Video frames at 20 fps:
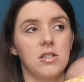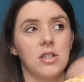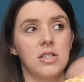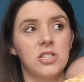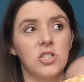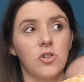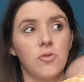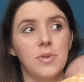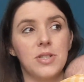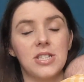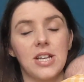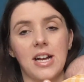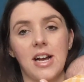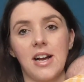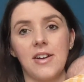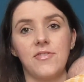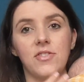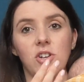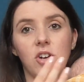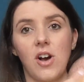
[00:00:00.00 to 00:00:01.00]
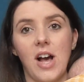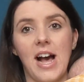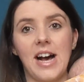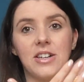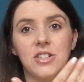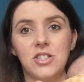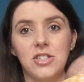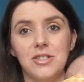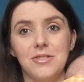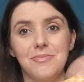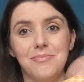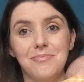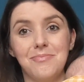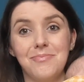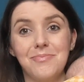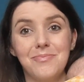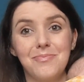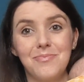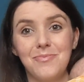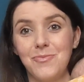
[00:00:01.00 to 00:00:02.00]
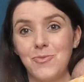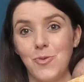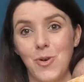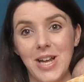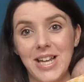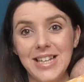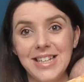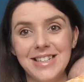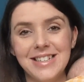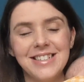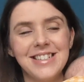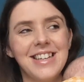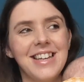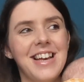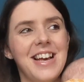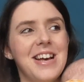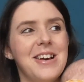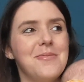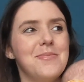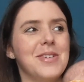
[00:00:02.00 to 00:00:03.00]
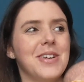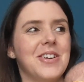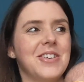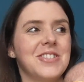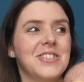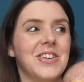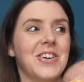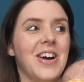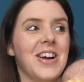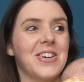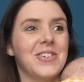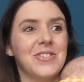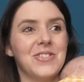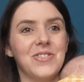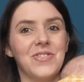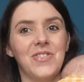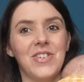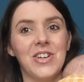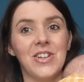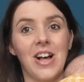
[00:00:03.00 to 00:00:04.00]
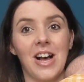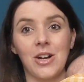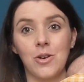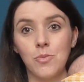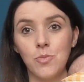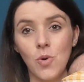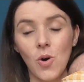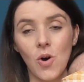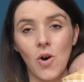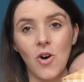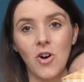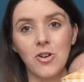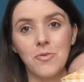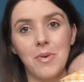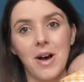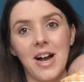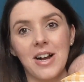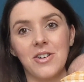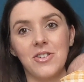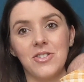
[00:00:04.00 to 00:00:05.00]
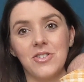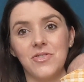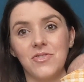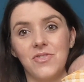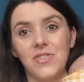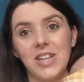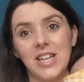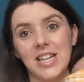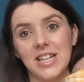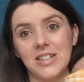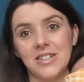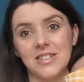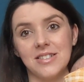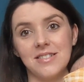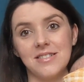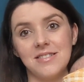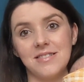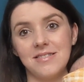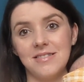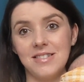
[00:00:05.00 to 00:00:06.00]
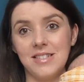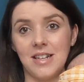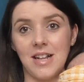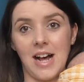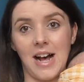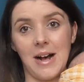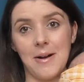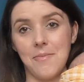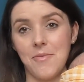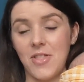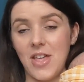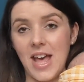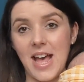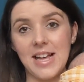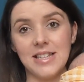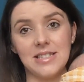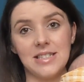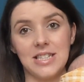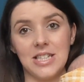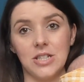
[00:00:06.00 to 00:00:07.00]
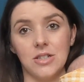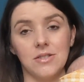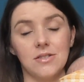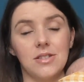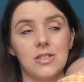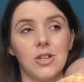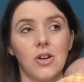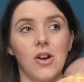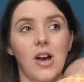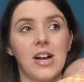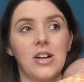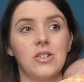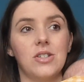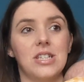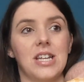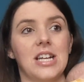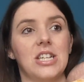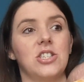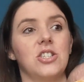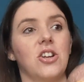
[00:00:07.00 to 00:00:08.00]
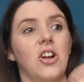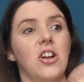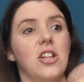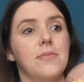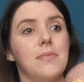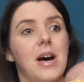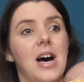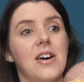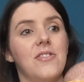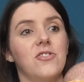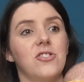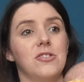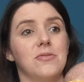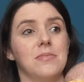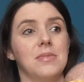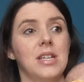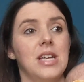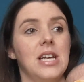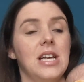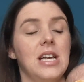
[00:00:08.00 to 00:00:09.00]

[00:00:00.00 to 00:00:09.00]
it's almost like I forgot how to wee because I couldn't feel, I could walk, but I couldn't feel there still. So I couldn't actually go to the bathroom,